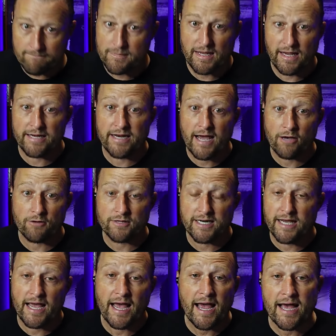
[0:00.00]
now that
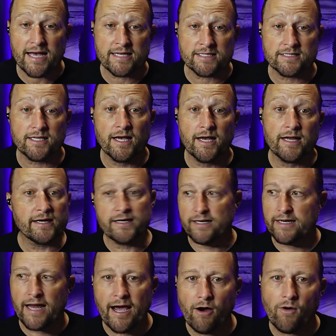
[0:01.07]
it has,
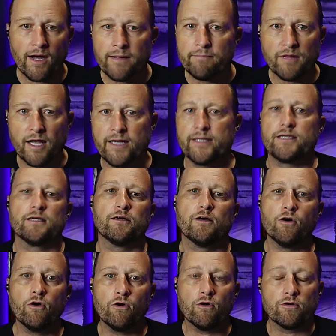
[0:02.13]
now I'm like,
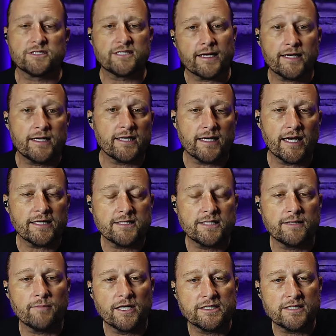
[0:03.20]
oh, second guessing
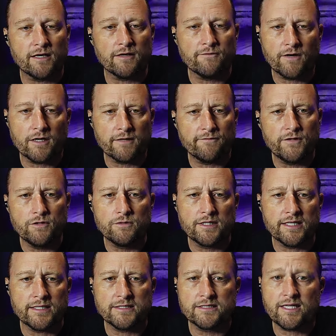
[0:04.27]
myself on a few
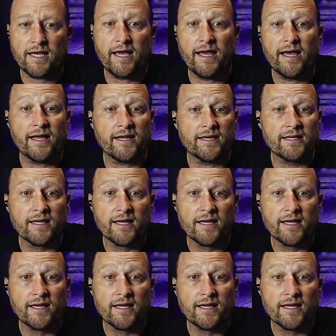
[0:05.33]
things. And